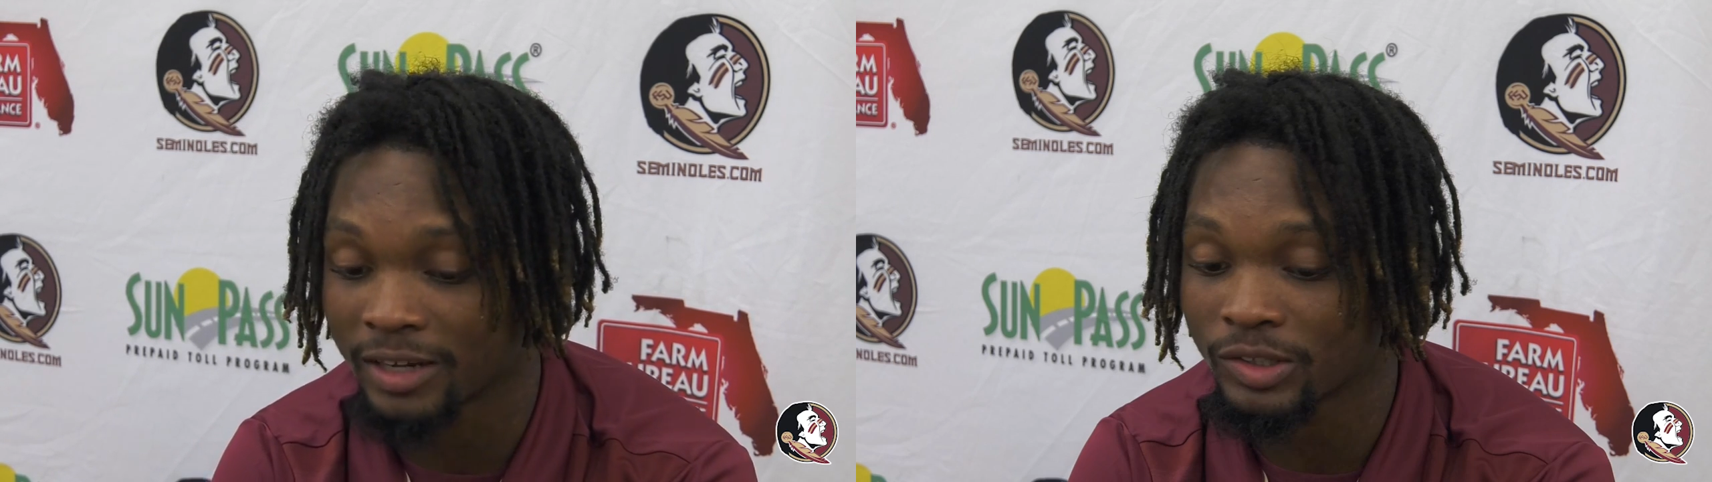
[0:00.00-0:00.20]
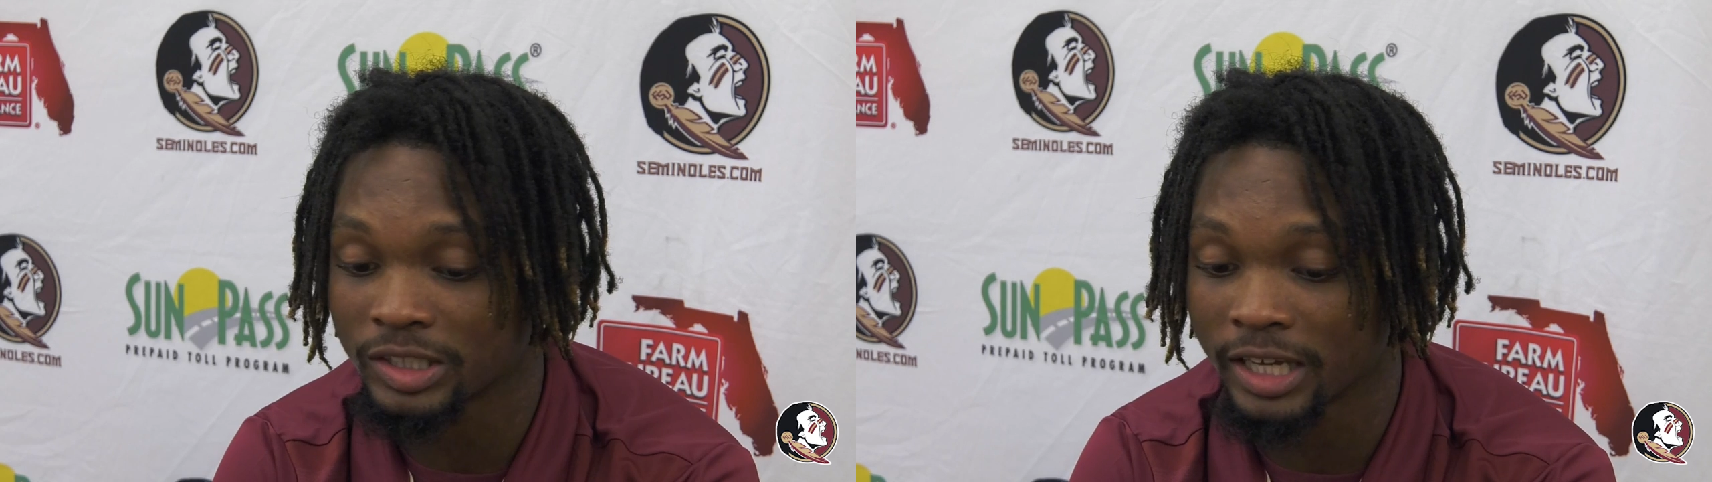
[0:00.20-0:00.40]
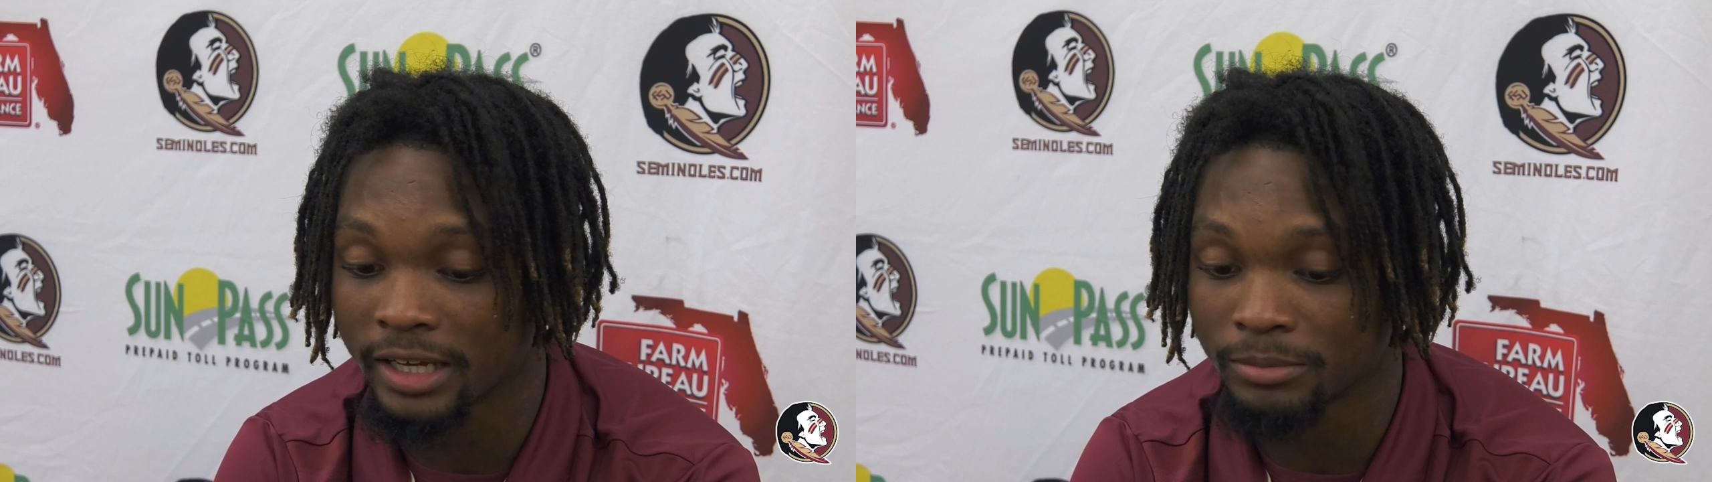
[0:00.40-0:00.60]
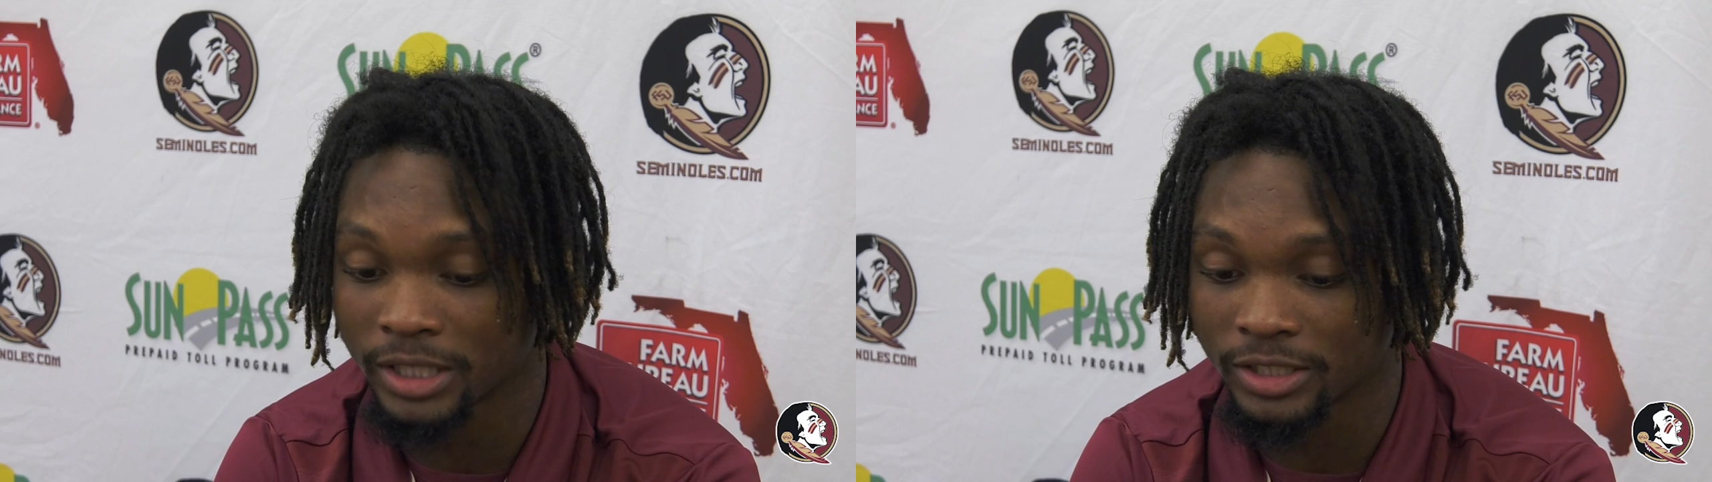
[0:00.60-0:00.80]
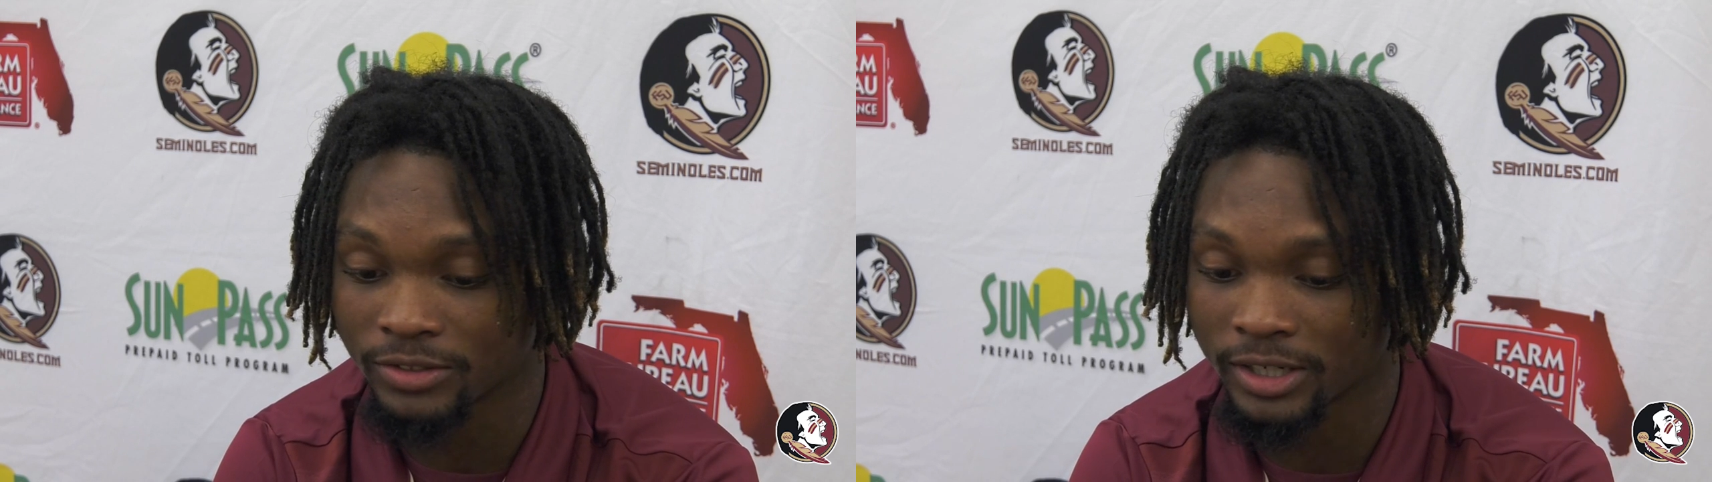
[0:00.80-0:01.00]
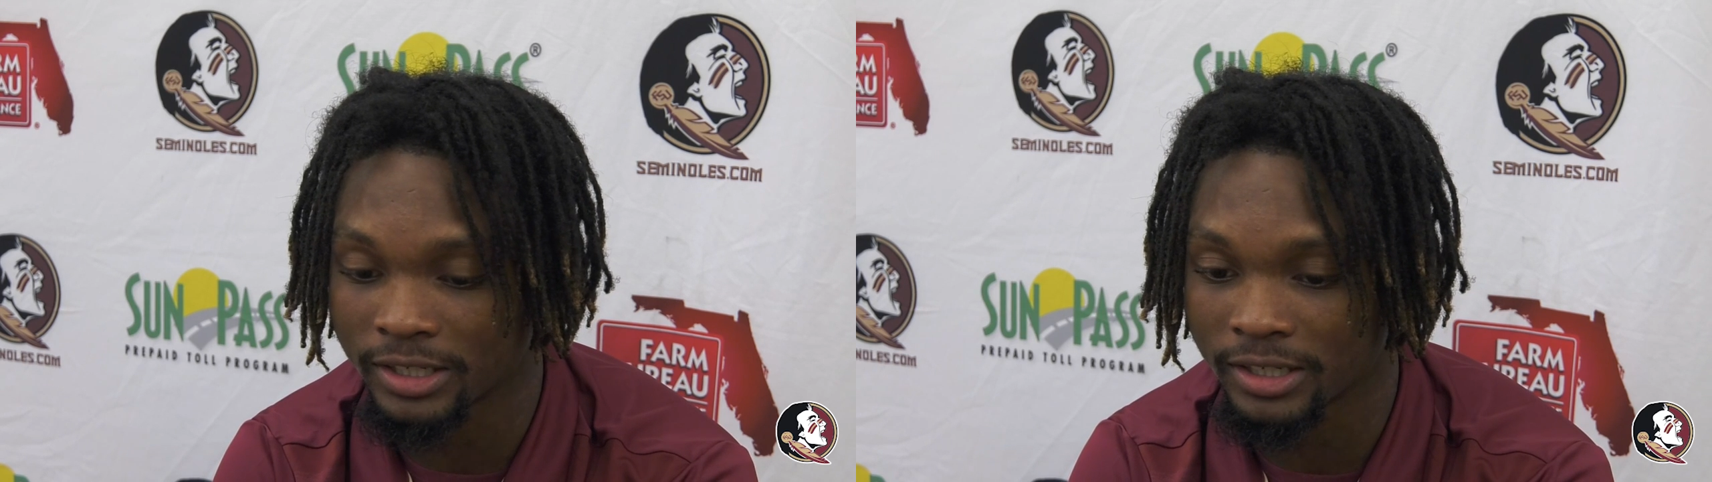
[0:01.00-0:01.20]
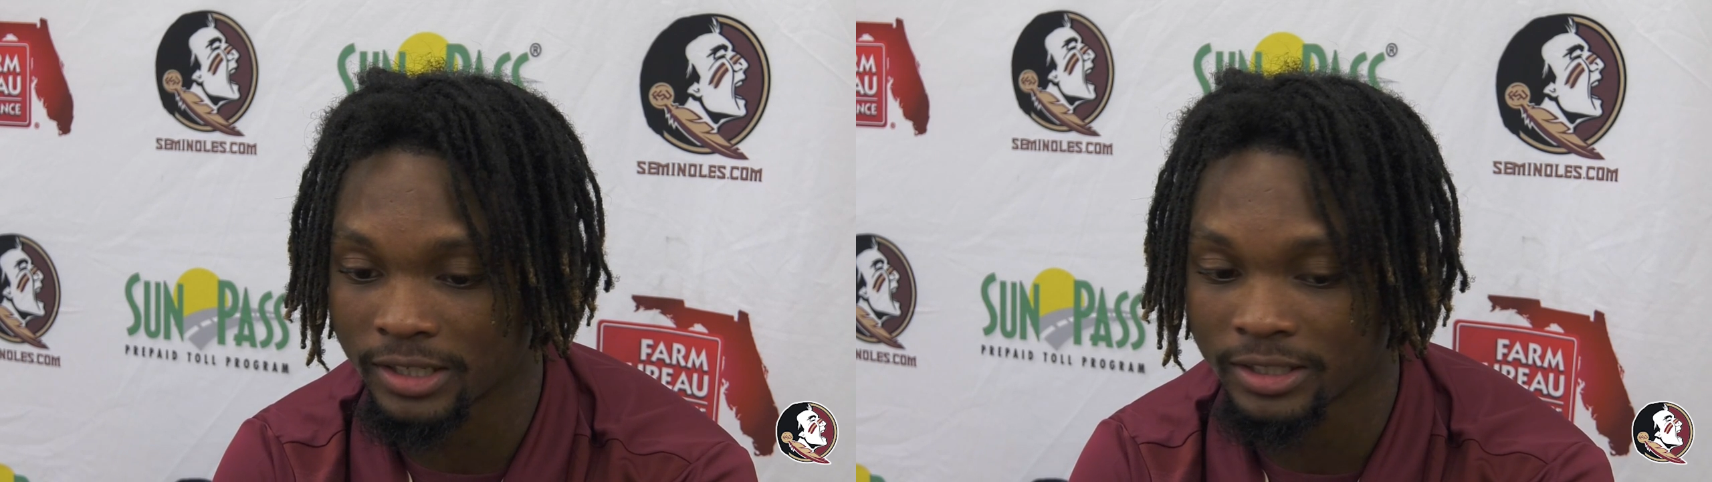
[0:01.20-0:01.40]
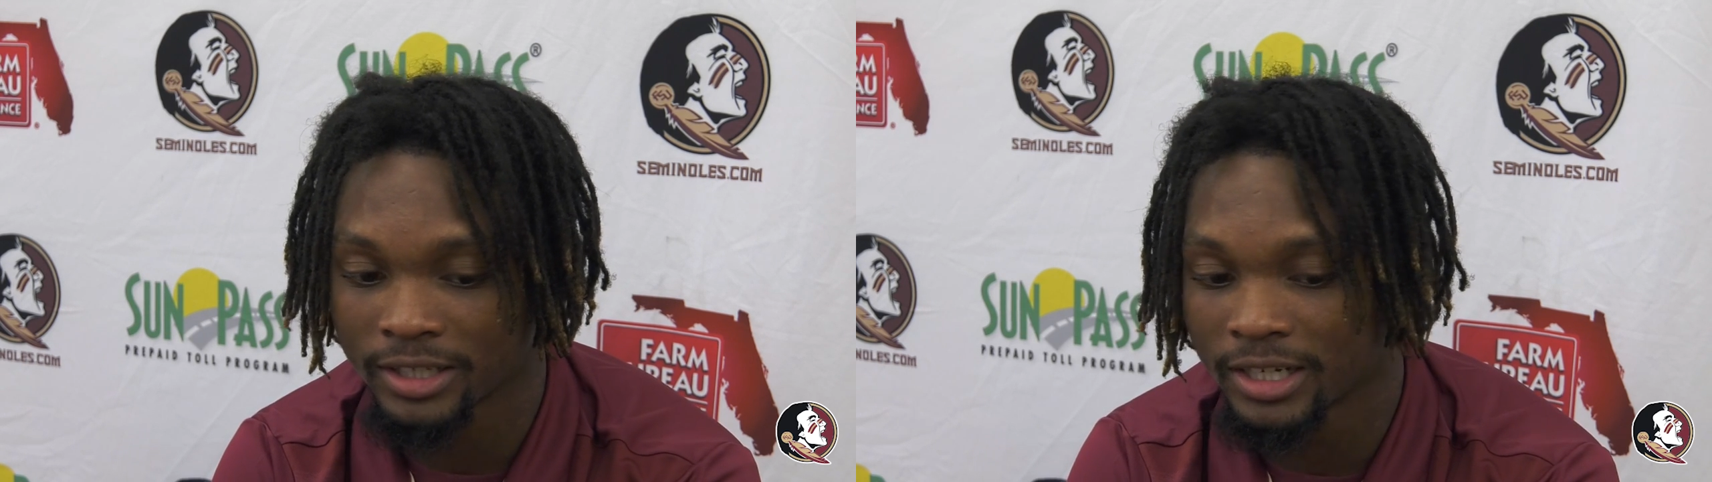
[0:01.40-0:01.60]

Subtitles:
That was the game changer right there.